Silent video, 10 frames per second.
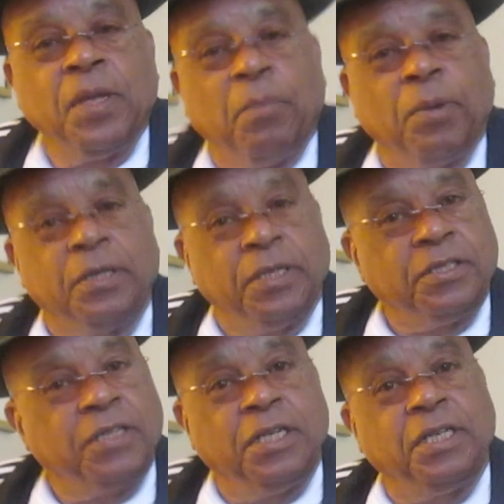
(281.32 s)
But
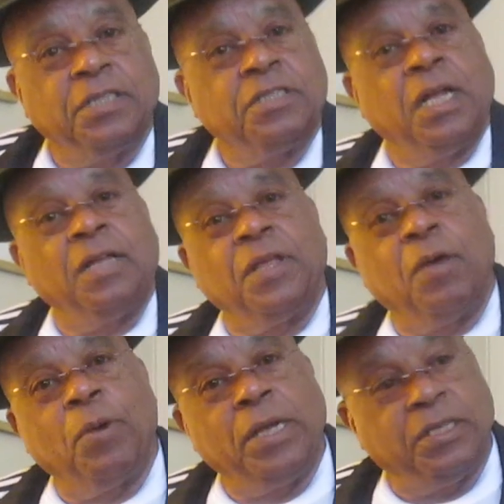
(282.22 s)
it is not
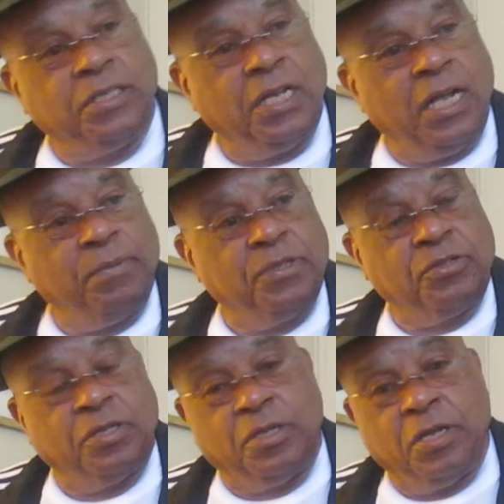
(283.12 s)
that way this time.
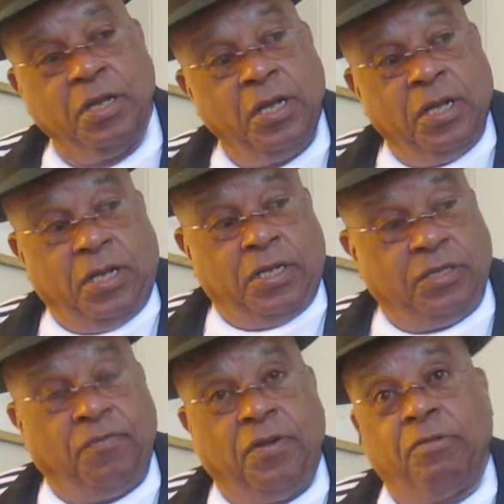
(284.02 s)
This
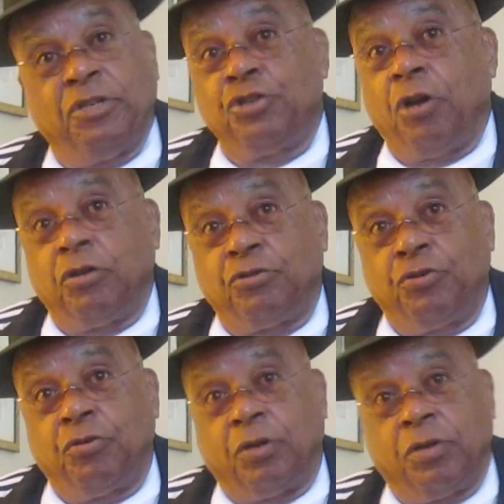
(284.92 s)
is a very short
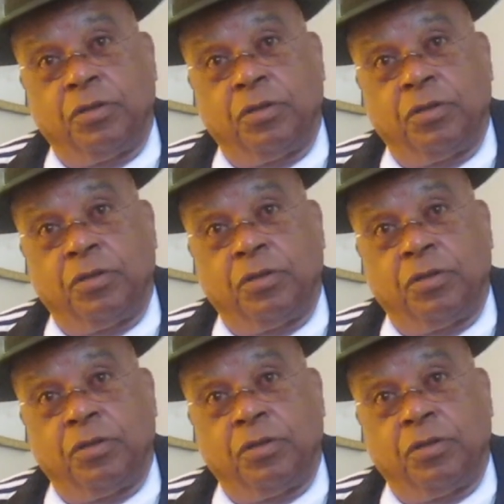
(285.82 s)
tour.